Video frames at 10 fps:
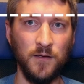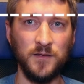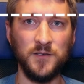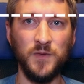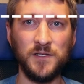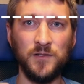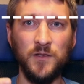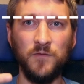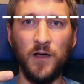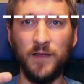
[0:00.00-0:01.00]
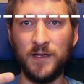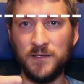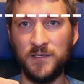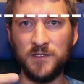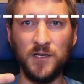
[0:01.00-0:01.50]
So basically you've got like a
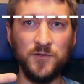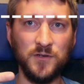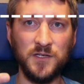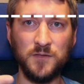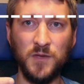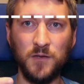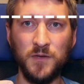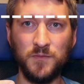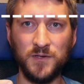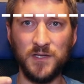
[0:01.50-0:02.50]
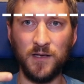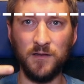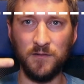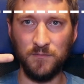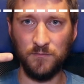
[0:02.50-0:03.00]
600-ish megabit per
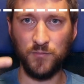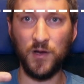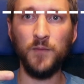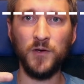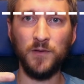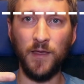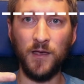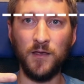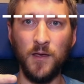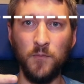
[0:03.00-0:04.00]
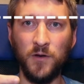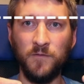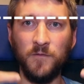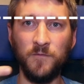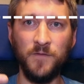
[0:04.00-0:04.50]
second primary link, but if
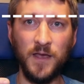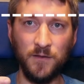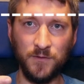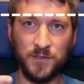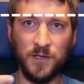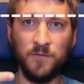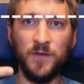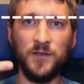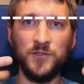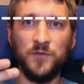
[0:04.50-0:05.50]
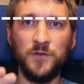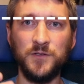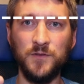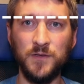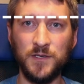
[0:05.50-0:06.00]
it fails over
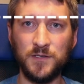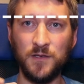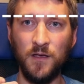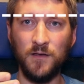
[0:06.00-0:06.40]
to this,